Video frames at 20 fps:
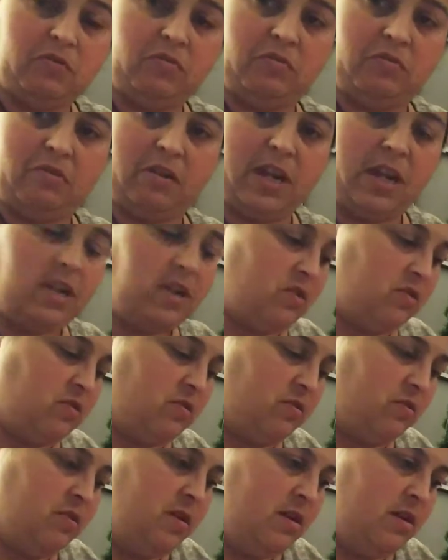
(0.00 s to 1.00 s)
create
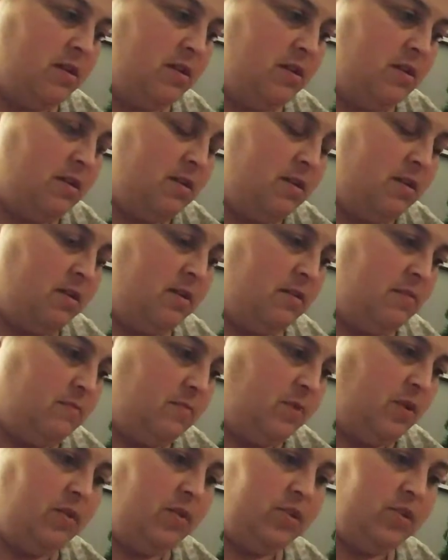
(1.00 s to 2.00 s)
your
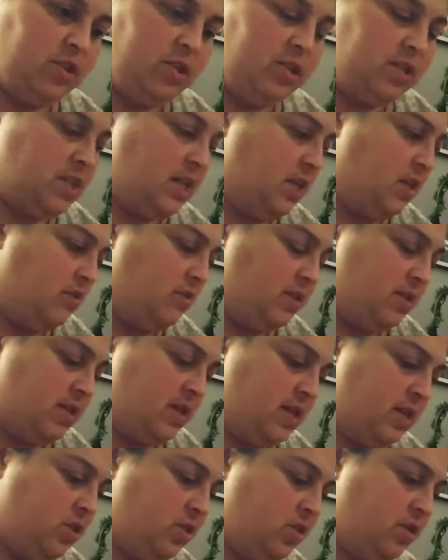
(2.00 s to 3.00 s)
ball and just set your
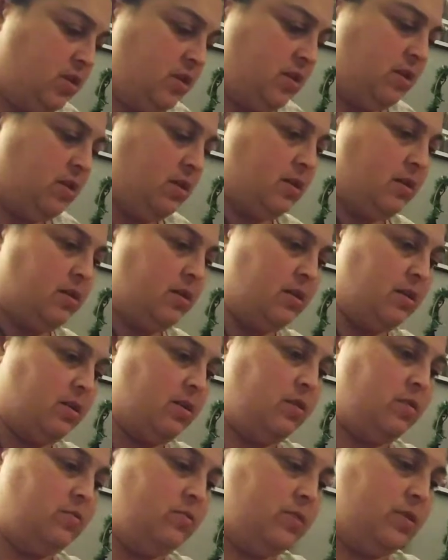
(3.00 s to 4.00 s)
intention. I'm going to
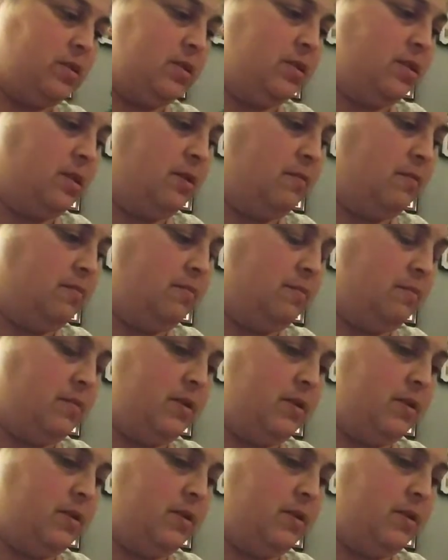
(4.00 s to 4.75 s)
close this up.